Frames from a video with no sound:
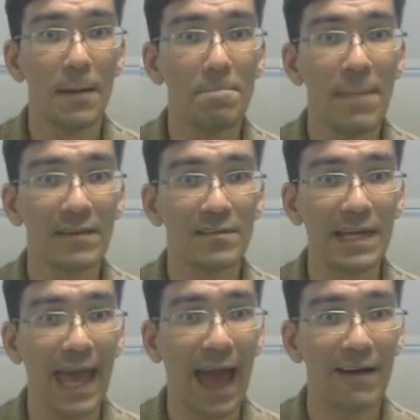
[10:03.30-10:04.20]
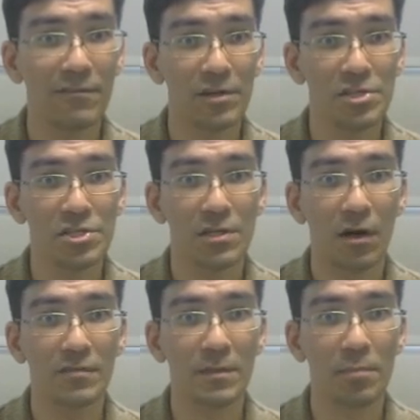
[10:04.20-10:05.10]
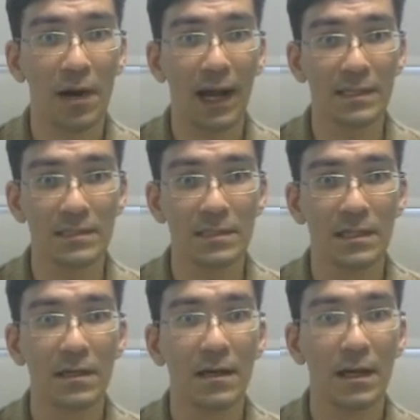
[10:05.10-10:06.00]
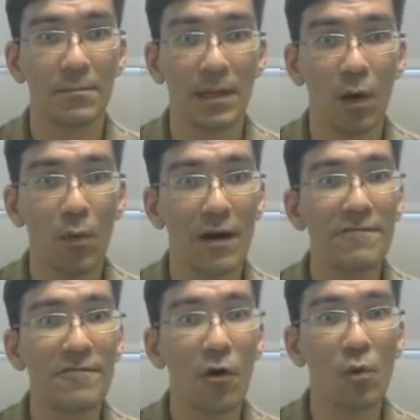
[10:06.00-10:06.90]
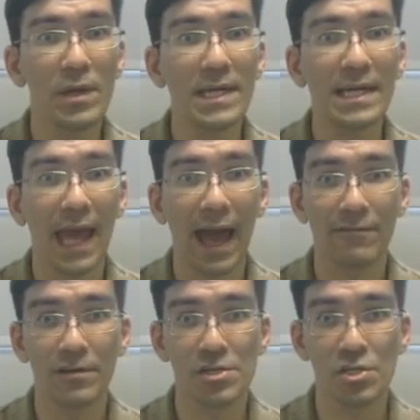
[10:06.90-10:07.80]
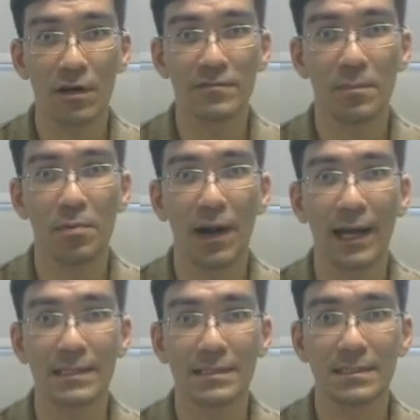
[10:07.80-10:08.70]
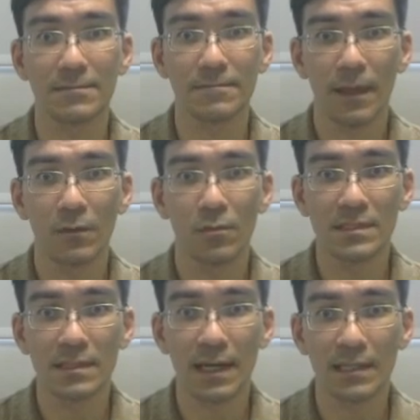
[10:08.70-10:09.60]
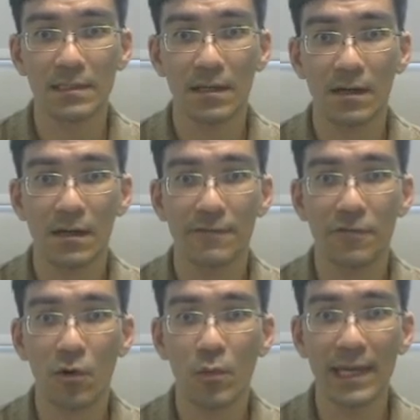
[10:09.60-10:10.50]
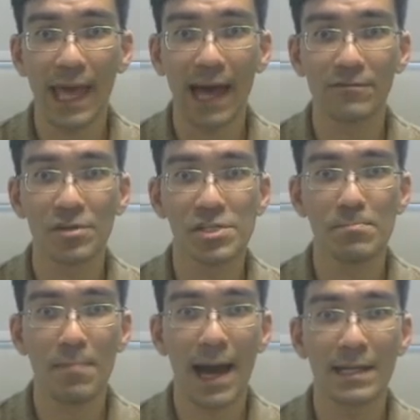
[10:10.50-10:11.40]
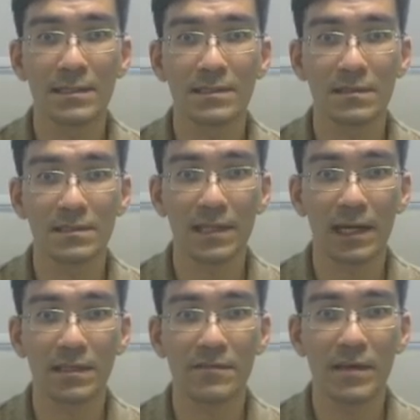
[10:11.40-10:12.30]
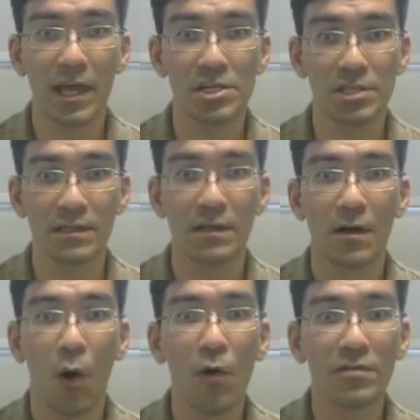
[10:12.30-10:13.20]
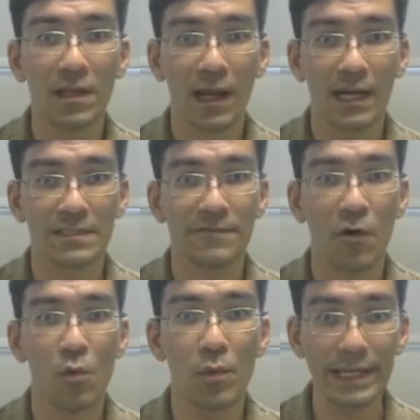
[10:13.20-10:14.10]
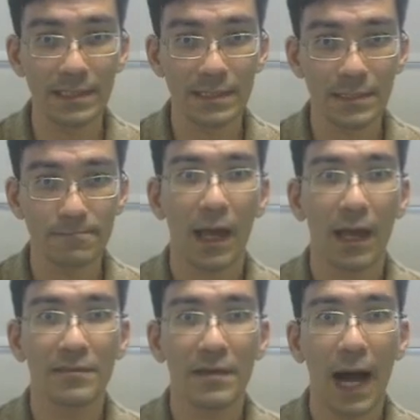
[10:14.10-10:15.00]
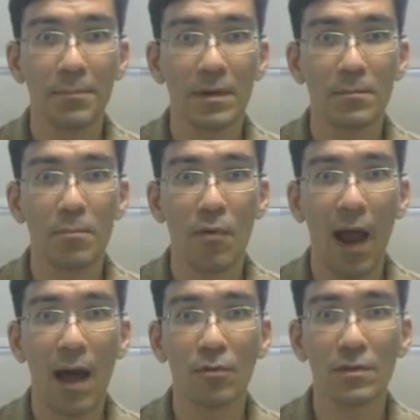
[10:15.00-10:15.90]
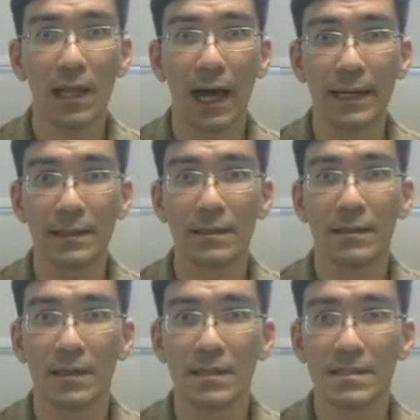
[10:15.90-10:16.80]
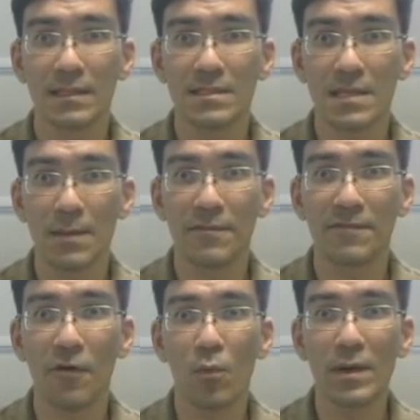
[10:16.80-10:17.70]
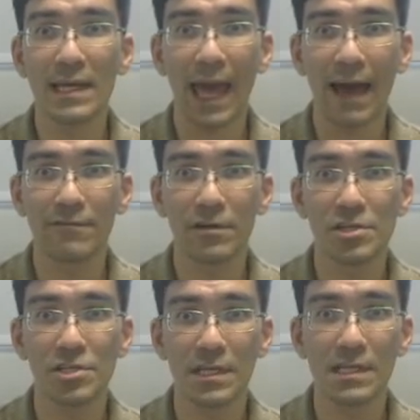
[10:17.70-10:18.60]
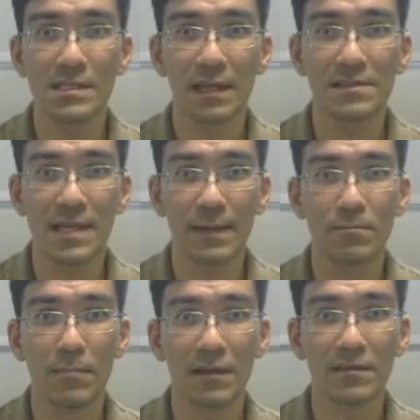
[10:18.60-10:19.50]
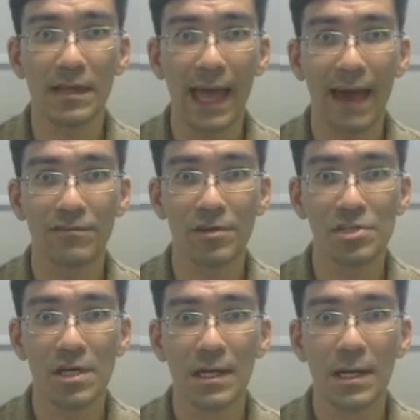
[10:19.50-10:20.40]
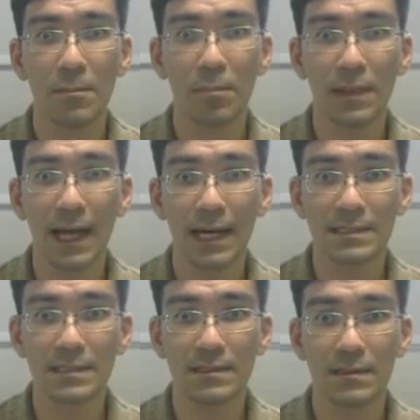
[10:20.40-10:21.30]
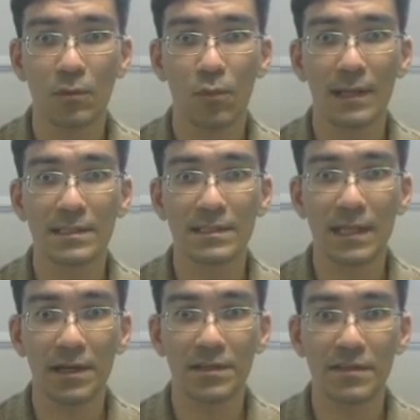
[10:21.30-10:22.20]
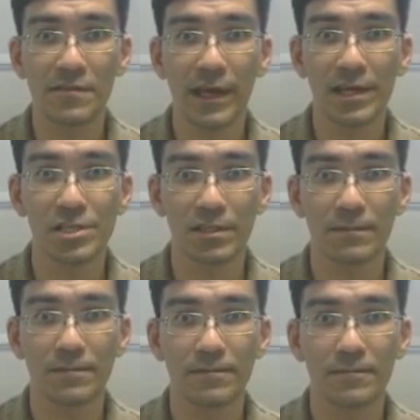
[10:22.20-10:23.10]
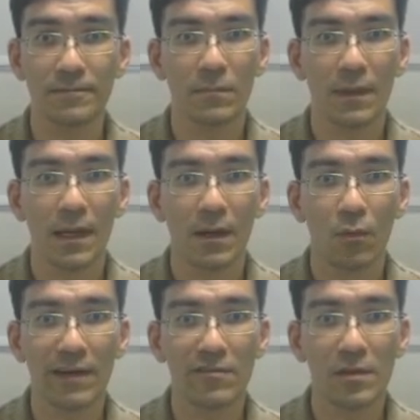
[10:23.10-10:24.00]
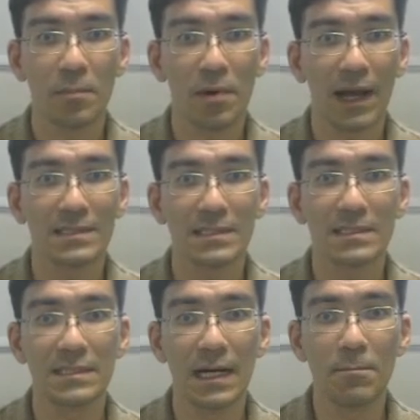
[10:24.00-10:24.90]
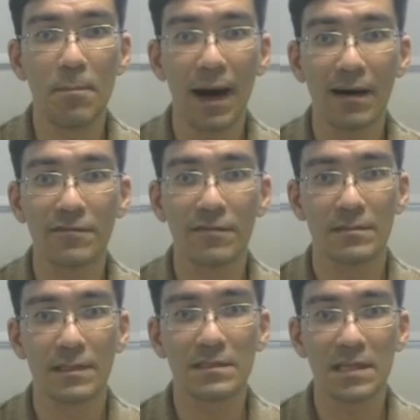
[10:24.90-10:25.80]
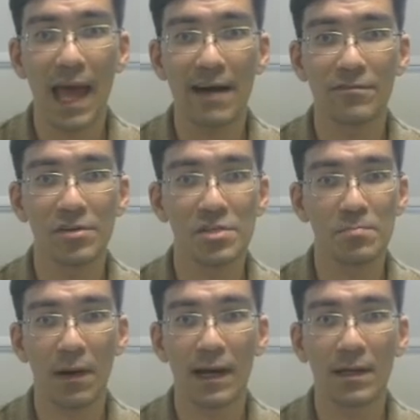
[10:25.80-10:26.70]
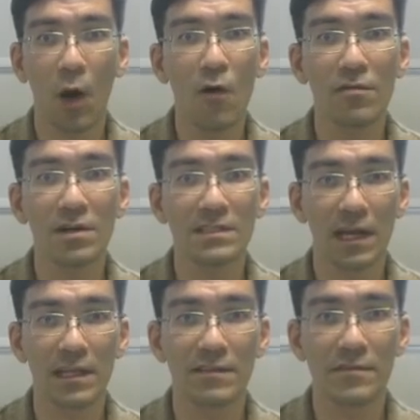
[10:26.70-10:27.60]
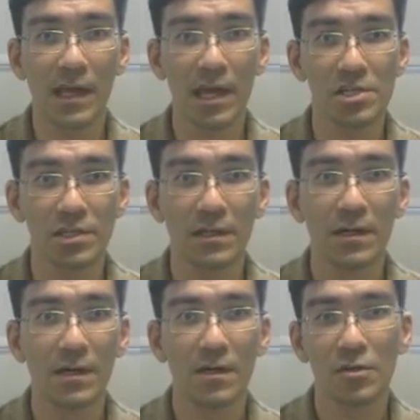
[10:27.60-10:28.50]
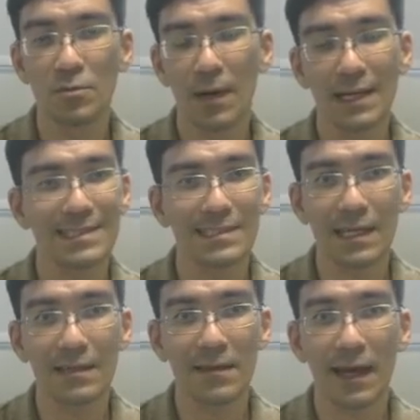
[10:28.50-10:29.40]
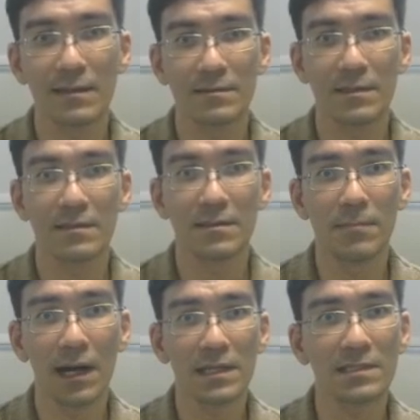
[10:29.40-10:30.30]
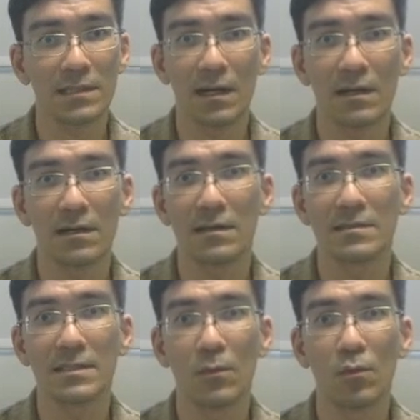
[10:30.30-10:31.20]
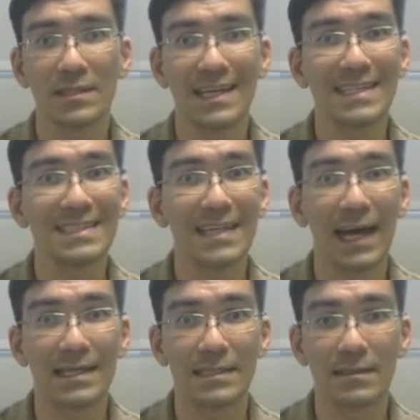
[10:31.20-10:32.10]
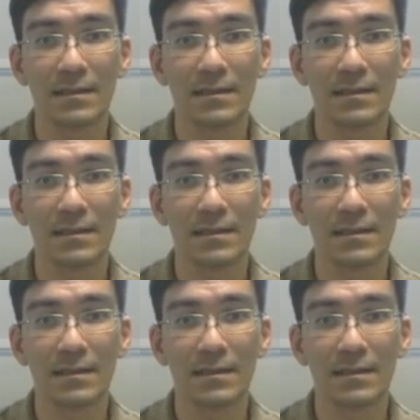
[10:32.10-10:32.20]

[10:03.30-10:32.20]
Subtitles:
monthly average of the price, below a 4-week average of the price. We see that's 4-week average minus standard deviation over the last 4 weeks. And the upper brown line is that same 4-week average, is that same monthly average plus one standard deviation. Whenever the price is above its average by over a standard deviation, you might say that the markets are somewhat excited.